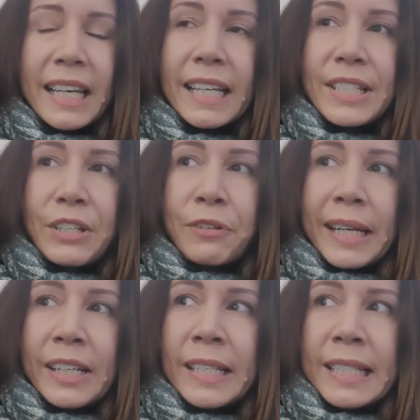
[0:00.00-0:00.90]
It's a
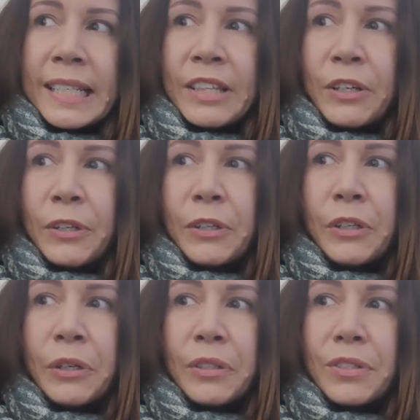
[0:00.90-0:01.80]
great idea though
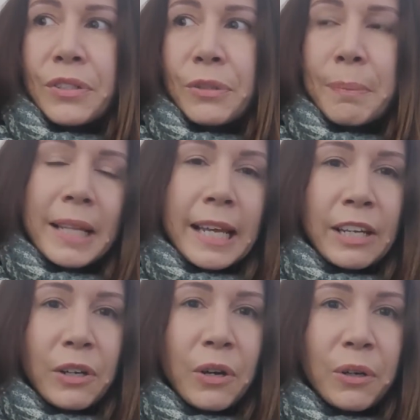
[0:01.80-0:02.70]
not to
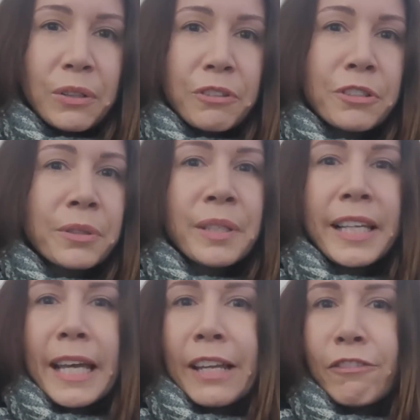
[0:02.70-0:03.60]
plan on
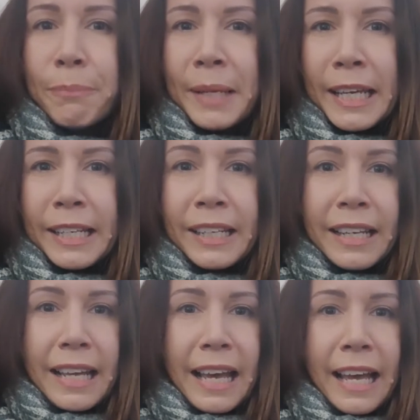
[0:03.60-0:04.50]
crawling out of bed
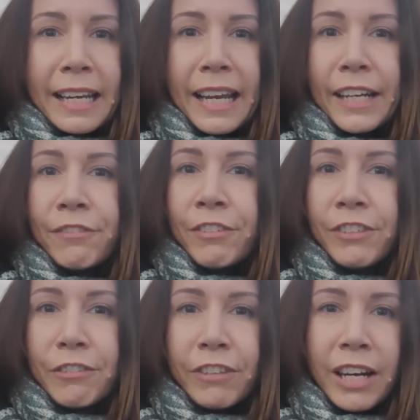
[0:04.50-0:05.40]
at
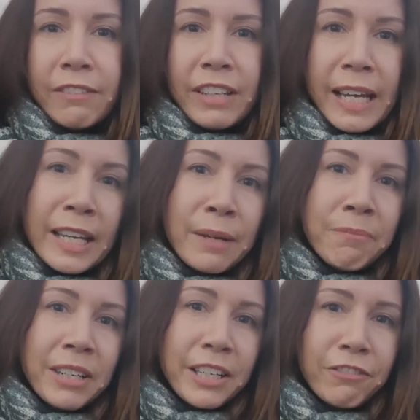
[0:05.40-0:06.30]
8:55
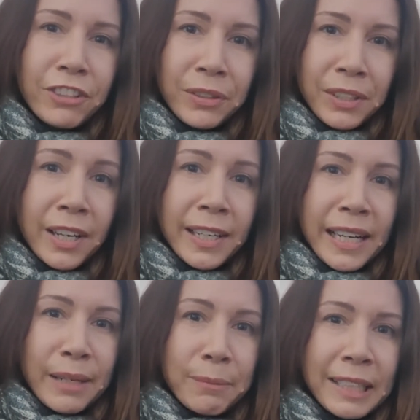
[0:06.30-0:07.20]
a.m. ready for your 9
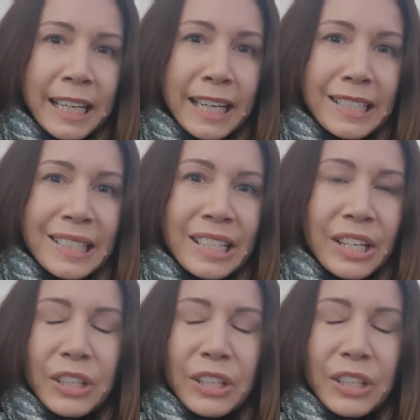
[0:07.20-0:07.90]
a.m. class.